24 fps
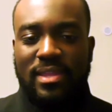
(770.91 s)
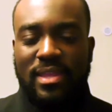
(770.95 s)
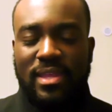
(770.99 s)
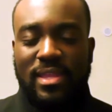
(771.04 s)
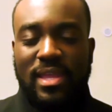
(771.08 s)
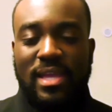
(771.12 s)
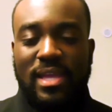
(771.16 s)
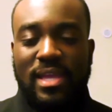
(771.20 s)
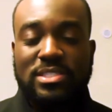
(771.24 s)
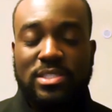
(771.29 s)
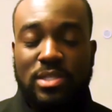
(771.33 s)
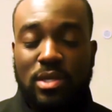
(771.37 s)
And
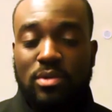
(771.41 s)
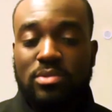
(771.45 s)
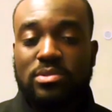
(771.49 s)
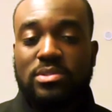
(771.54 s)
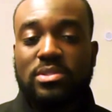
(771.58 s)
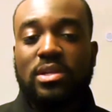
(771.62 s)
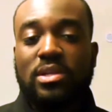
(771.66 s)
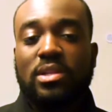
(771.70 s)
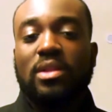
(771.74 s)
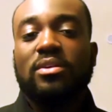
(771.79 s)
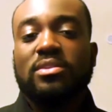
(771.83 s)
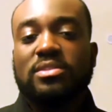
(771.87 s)
I chose
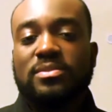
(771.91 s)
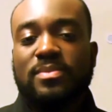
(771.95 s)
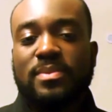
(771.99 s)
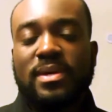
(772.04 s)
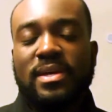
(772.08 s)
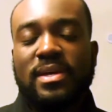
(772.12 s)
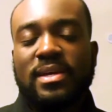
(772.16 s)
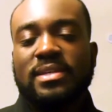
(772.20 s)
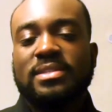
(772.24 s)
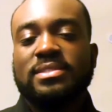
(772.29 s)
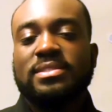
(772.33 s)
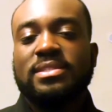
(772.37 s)
clothes
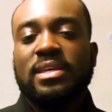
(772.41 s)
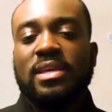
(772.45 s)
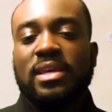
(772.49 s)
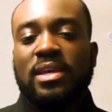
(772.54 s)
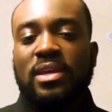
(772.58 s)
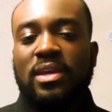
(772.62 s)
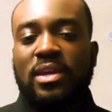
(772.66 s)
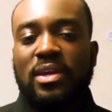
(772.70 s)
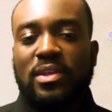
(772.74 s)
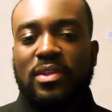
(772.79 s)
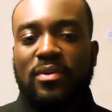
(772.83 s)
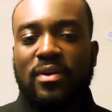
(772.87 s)
because,
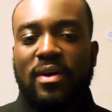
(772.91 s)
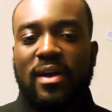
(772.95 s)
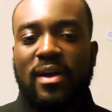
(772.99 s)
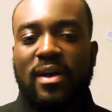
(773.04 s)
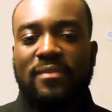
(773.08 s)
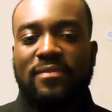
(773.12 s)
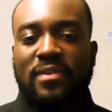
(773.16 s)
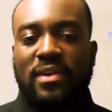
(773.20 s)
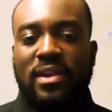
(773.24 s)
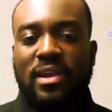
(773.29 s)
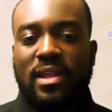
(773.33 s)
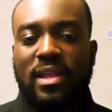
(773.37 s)
I
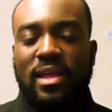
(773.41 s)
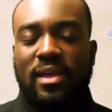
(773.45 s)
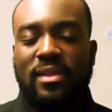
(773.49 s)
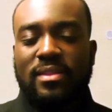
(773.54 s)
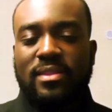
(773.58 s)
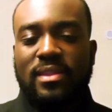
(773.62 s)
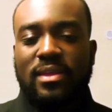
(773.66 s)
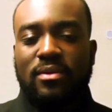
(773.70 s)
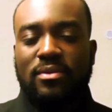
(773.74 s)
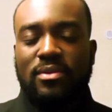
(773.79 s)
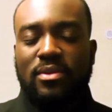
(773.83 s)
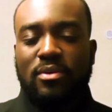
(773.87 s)
figured out
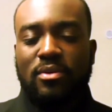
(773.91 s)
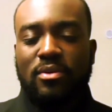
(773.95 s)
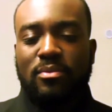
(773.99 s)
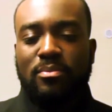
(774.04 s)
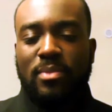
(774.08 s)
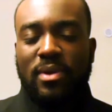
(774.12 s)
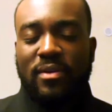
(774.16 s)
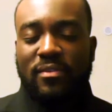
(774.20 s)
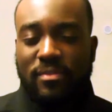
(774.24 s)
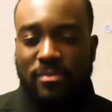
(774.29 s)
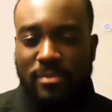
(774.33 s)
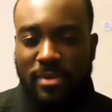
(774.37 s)
that,
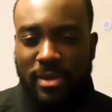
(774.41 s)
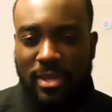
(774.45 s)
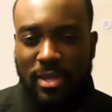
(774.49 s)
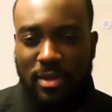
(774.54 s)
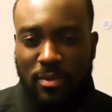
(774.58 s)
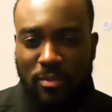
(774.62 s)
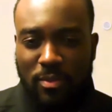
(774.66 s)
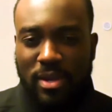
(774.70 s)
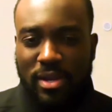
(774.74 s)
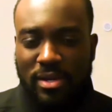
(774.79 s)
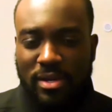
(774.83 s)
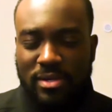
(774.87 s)
everybody
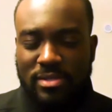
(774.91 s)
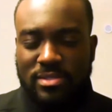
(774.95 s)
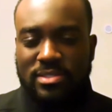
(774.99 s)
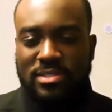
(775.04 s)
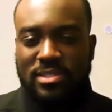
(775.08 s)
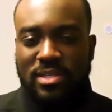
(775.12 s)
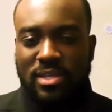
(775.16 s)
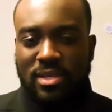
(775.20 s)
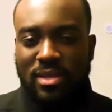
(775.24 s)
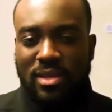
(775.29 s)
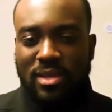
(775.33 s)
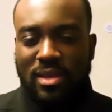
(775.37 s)

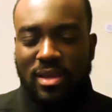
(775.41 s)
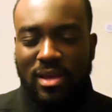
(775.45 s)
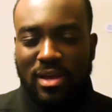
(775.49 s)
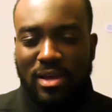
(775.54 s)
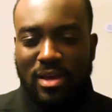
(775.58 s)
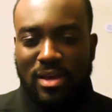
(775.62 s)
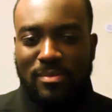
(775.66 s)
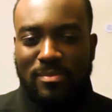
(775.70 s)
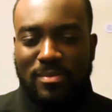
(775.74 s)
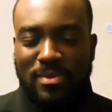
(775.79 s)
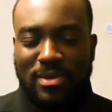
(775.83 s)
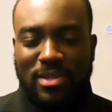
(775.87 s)
wears
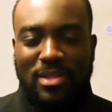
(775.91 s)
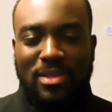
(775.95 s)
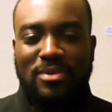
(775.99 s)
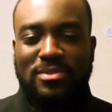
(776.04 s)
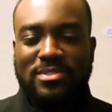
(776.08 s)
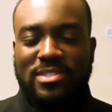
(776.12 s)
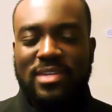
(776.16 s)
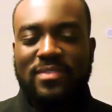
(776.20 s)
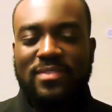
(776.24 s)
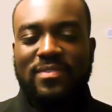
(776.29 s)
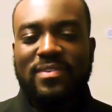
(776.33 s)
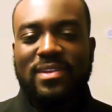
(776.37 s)

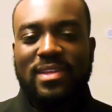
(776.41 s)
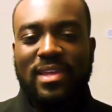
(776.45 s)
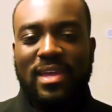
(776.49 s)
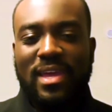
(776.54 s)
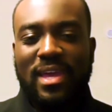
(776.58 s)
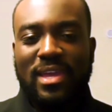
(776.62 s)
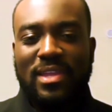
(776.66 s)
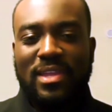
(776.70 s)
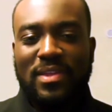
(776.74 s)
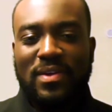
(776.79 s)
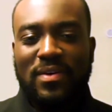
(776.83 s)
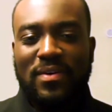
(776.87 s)
clothes every day,
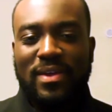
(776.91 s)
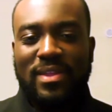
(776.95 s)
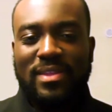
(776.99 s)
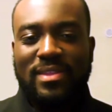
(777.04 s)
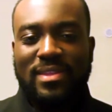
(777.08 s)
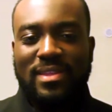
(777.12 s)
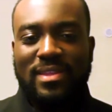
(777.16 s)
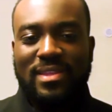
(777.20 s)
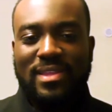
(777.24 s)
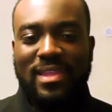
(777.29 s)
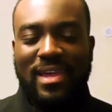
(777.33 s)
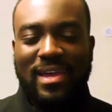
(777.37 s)

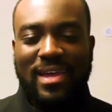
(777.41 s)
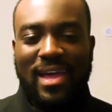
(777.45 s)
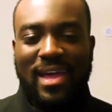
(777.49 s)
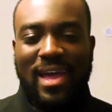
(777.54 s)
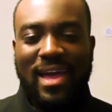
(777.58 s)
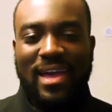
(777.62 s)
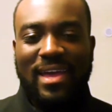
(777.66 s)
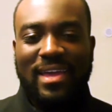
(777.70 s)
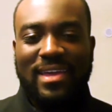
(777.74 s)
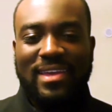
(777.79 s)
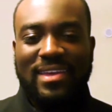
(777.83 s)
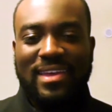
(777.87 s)
and
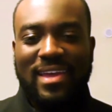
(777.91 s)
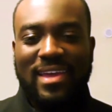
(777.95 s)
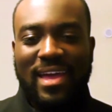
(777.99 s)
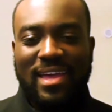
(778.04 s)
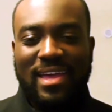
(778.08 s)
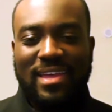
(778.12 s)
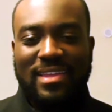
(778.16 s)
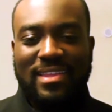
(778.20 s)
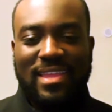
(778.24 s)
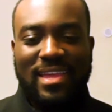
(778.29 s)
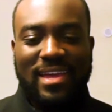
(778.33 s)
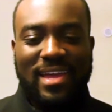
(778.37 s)

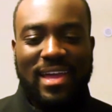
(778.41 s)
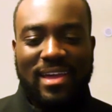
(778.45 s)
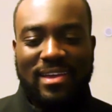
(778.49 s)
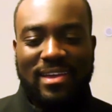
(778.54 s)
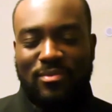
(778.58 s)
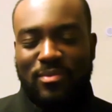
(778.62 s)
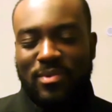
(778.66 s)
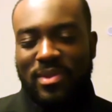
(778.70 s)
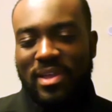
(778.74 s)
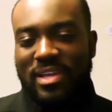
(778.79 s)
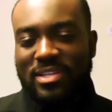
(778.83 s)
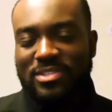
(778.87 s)

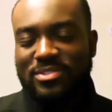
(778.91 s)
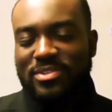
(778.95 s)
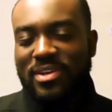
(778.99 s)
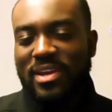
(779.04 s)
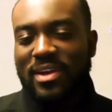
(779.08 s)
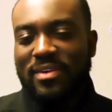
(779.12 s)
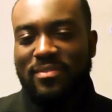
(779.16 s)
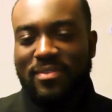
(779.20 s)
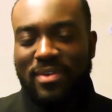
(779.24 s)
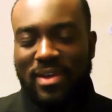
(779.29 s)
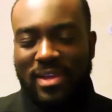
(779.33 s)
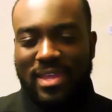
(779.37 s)
when I
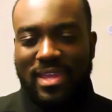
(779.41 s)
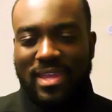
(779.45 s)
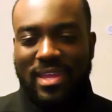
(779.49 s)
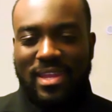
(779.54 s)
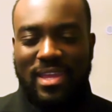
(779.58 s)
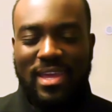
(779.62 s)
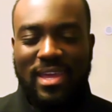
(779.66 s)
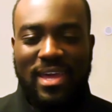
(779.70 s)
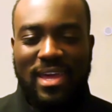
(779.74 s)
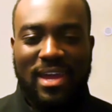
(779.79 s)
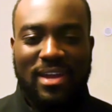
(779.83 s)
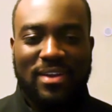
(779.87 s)
travel, I get a
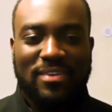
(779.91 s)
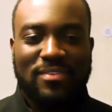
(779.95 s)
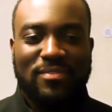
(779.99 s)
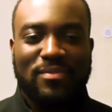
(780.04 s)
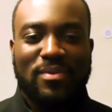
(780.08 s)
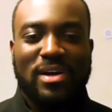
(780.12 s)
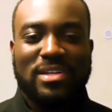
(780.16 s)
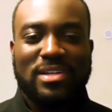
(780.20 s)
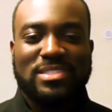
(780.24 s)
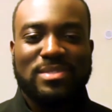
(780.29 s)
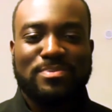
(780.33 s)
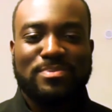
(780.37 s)
kick out of
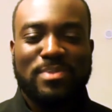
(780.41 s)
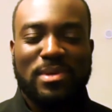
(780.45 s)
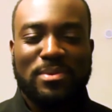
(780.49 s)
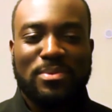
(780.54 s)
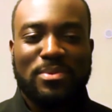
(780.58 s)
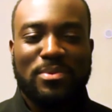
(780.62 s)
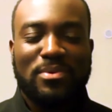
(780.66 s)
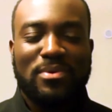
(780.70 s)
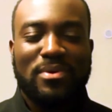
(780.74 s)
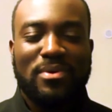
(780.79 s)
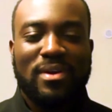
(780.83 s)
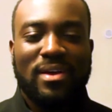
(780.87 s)
watching
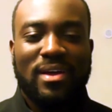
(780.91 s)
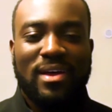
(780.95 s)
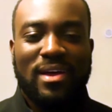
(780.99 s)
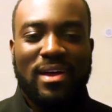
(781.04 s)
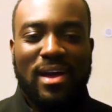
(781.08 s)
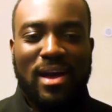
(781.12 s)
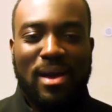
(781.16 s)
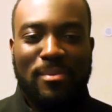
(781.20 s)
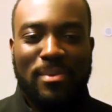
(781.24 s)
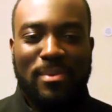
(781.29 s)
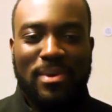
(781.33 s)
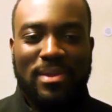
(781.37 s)
people.
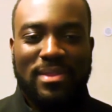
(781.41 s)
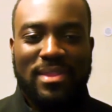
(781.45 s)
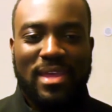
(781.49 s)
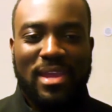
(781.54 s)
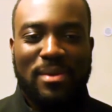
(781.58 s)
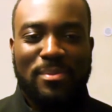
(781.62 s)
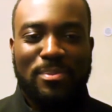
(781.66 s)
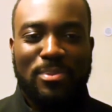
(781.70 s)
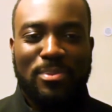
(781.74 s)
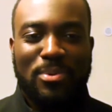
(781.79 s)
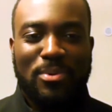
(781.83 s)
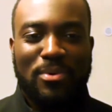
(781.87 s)
I'm at the
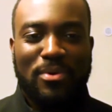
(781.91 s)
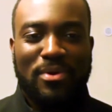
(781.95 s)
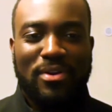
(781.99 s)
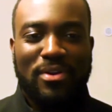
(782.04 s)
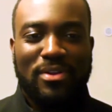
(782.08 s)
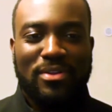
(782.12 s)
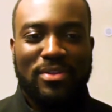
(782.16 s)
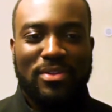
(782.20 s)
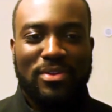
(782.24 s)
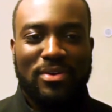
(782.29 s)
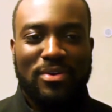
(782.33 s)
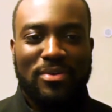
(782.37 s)
airport,
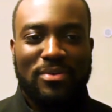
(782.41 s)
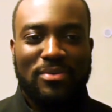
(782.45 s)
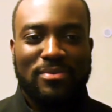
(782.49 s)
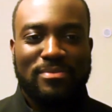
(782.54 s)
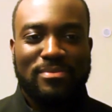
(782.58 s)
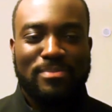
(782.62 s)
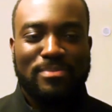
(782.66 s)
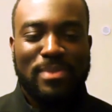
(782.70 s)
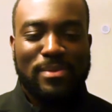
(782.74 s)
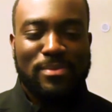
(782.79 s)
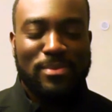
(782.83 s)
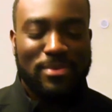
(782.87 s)

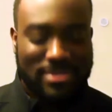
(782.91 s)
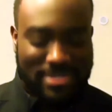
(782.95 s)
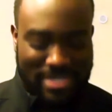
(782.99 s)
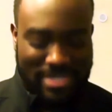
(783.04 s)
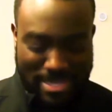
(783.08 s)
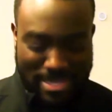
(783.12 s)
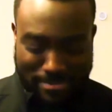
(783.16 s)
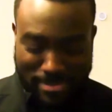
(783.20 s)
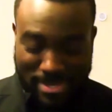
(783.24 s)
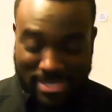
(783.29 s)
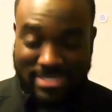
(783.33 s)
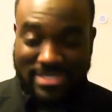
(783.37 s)
people
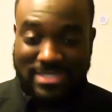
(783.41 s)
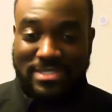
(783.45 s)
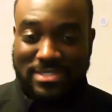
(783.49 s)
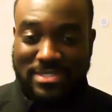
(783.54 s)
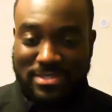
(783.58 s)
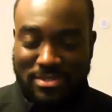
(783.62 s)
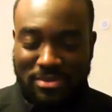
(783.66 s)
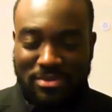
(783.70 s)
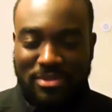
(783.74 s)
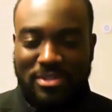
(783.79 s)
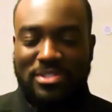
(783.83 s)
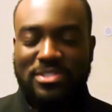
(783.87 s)
send messages
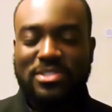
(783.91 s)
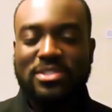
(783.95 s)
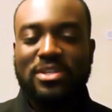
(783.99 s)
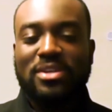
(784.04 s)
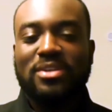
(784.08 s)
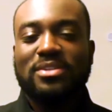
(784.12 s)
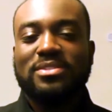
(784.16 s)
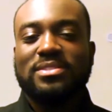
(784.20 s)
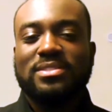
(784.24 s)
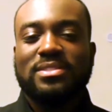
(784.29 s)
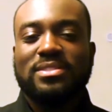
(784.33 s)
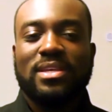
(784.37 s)
through their
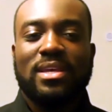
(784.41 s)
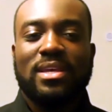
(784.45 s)
shirts.